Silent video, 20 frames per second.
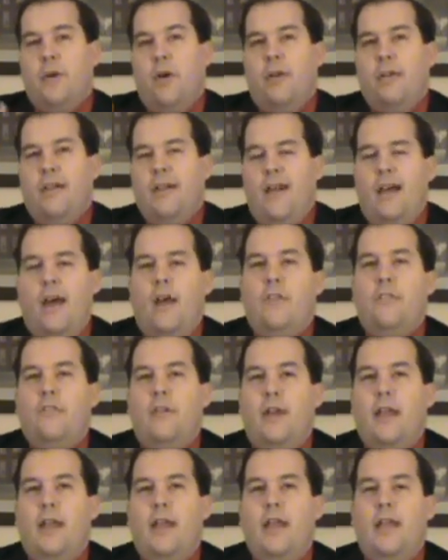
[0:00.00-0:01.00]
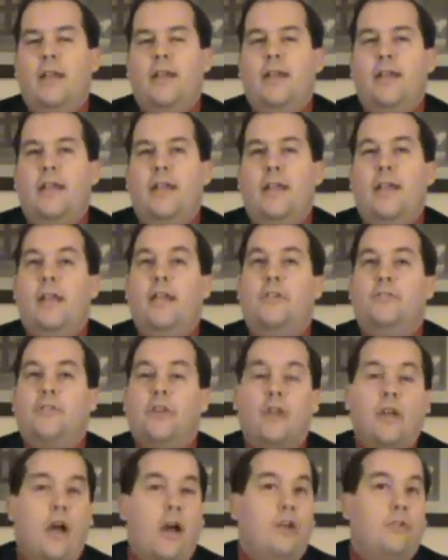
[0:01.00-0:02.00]
On the other hand, it is
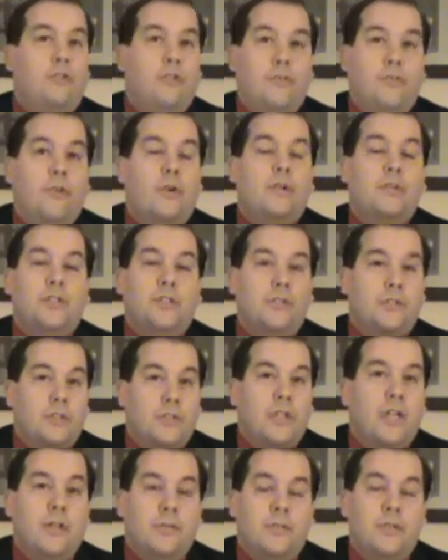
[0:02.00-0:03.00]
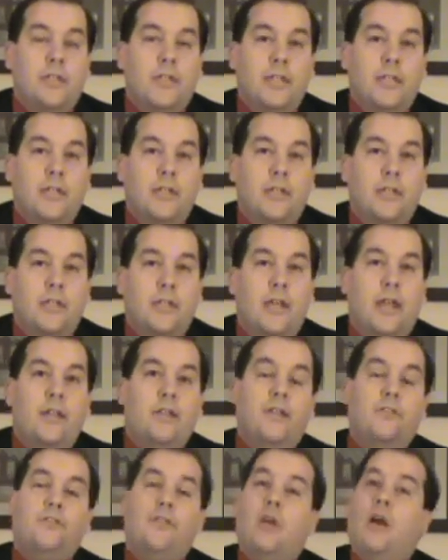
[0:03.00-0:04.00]
a controversial subject,
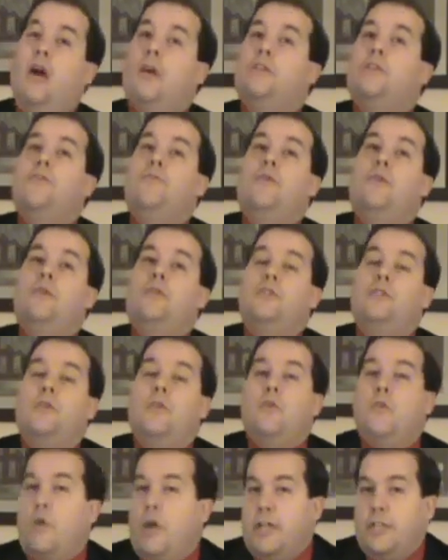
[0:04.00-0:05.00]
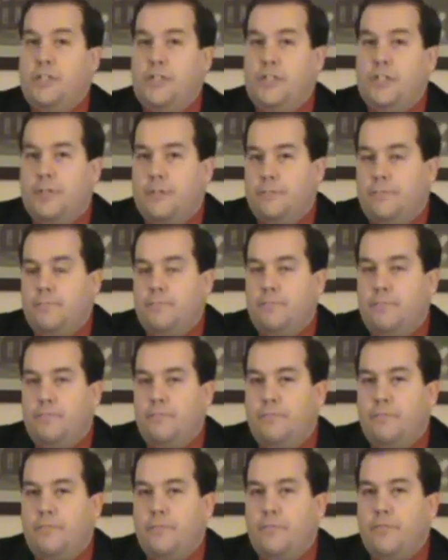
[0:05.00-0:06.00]
and it's a controversial question.
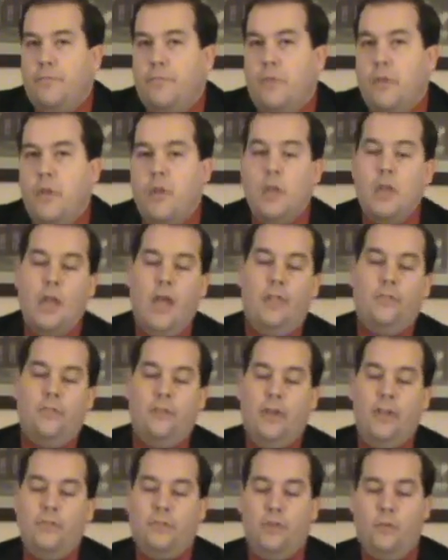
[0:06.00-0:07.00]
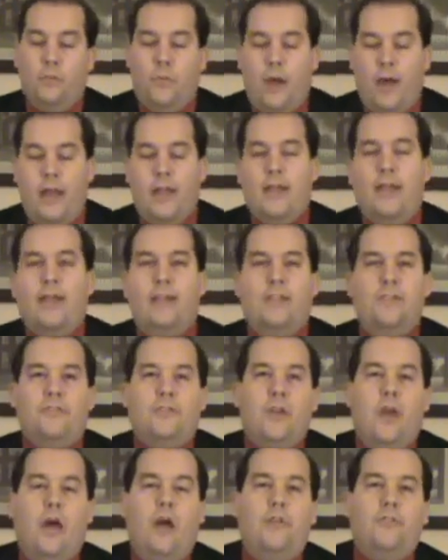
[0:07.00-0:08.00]
And the reason why it
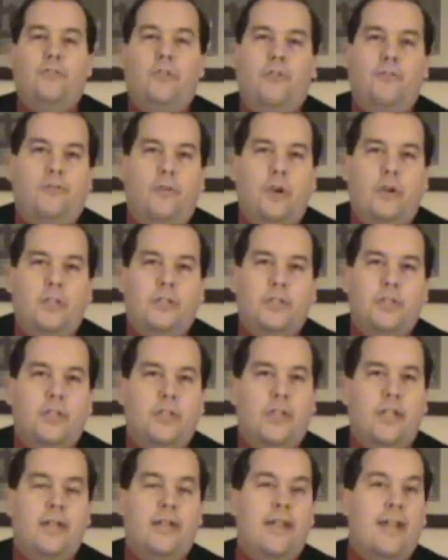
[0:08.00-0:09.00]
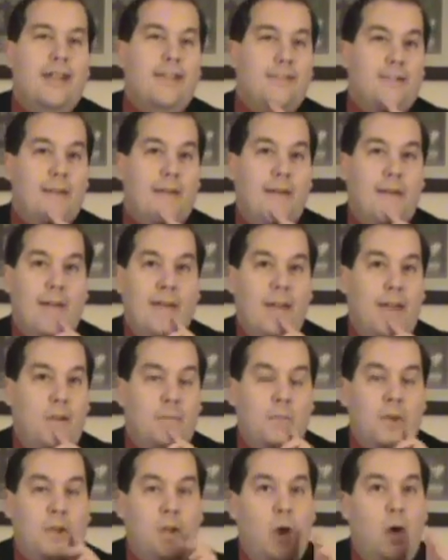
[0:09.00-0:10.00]
is controversial in nature
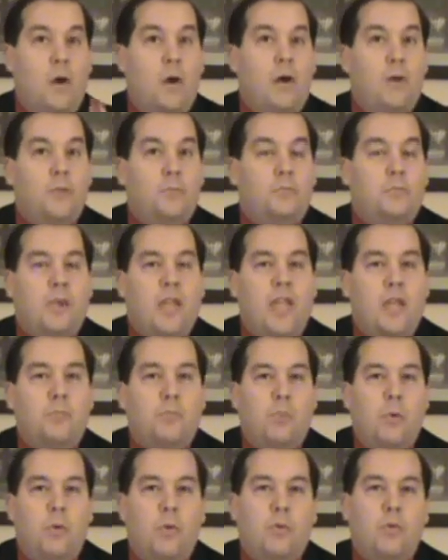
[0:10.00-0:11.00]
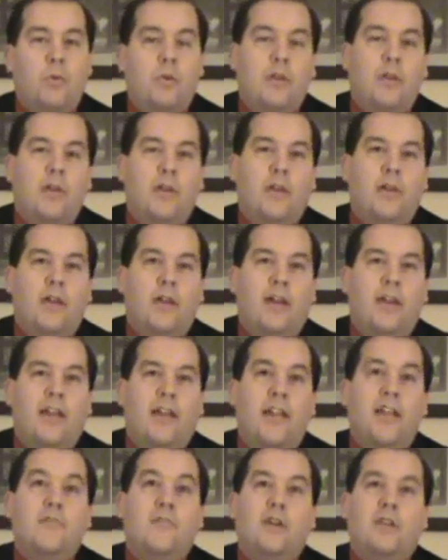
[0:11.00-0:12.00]
is because people
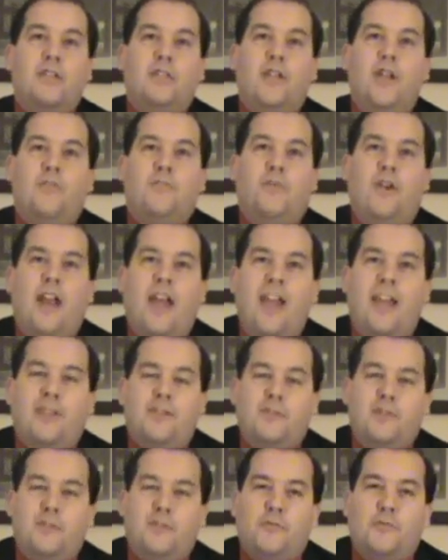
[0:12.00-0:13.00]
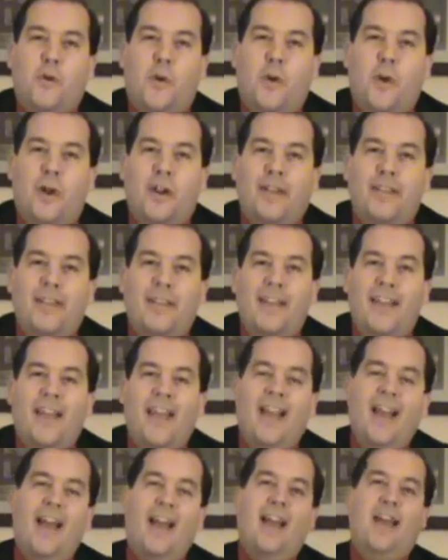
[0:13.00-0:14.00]
uh, give us different answers for it.
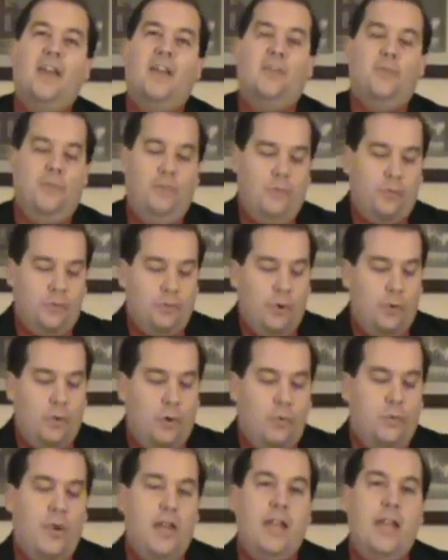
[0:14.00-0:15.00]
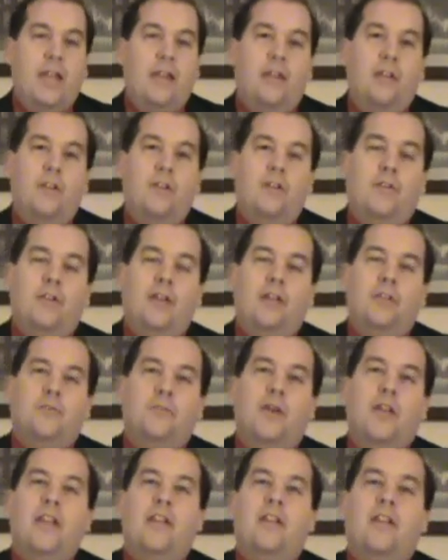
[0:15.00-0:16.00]
And so what we need to do
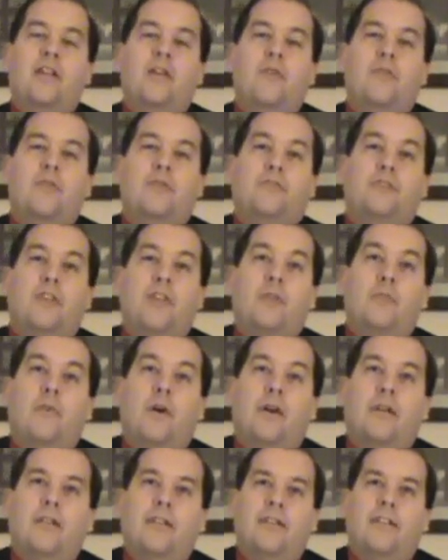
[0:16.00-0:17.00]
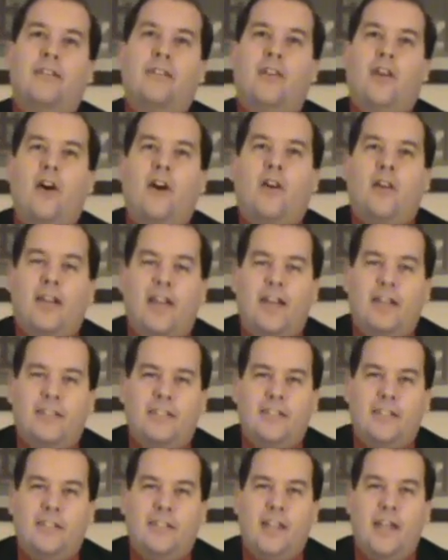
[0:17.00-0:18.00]
is we need to go and see what God
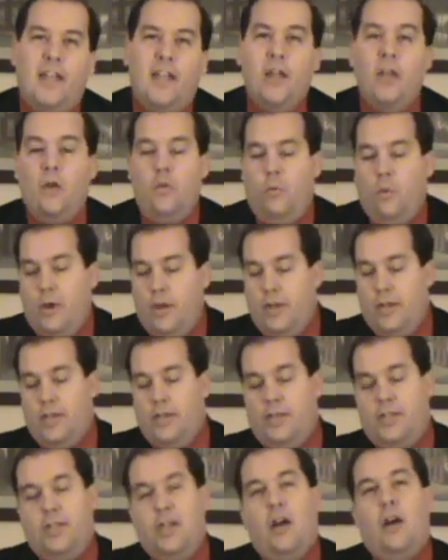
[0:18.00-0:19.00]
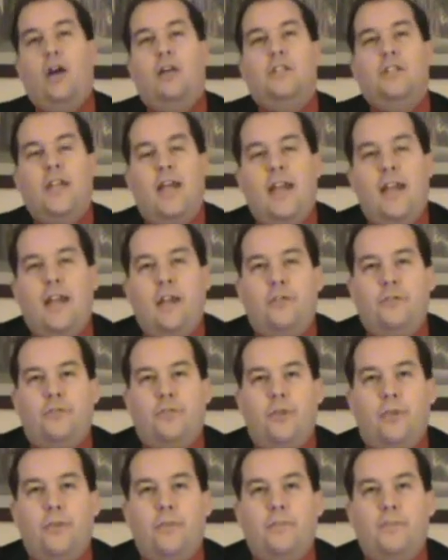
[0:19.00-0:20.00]
has to say. What is God's
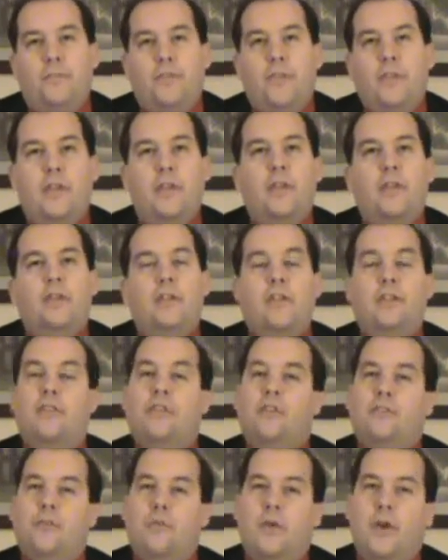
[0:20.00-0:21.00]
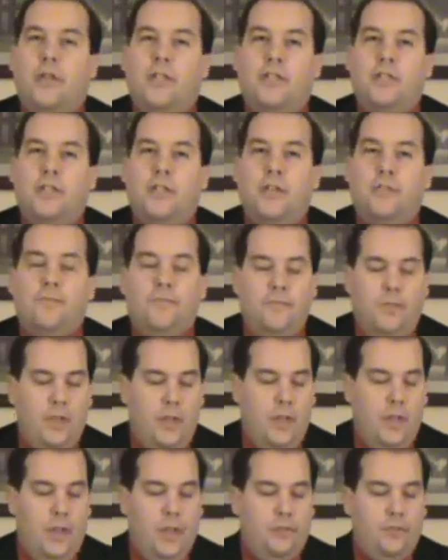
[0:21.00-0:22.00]
answer to this question?
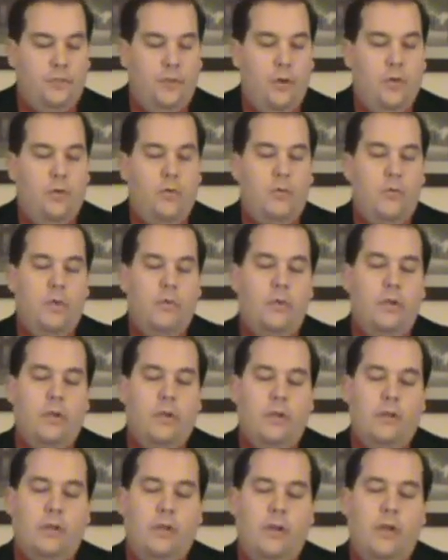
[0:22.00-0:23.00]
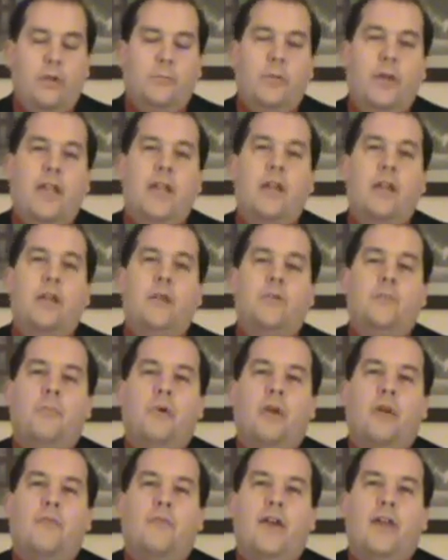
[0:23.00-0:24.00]
And so we want to look, beginning in the
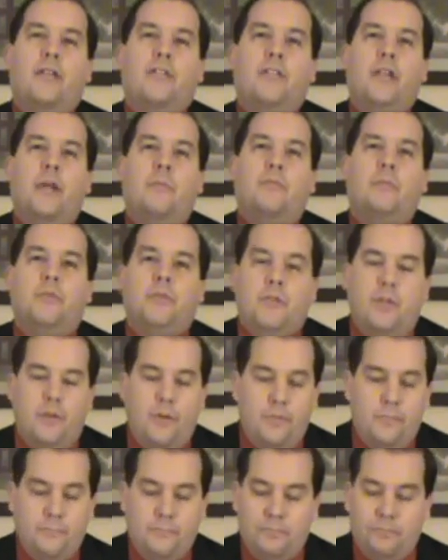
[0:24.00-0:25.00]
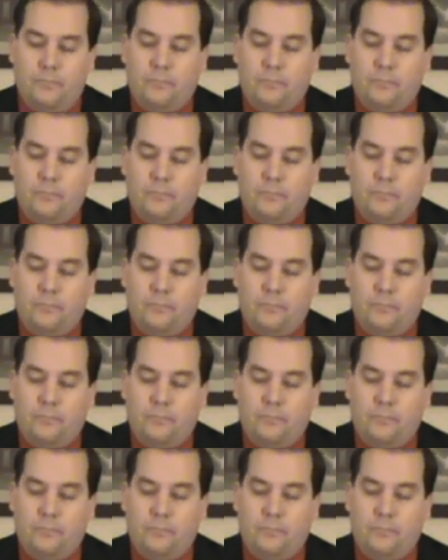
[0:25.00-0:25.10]
book of Acts chapter 2.